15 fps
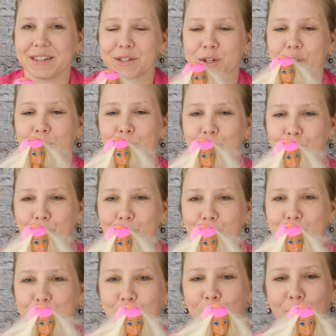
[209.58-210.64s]
is
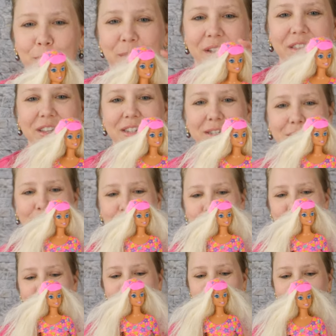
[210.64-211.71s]
Caboodle's Barbie. This is
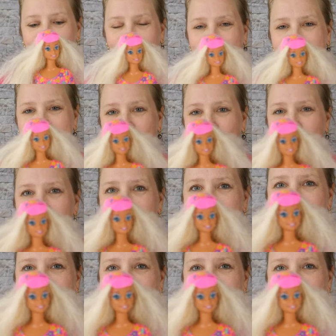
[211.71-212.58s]
Caboodle's Barbie, and you can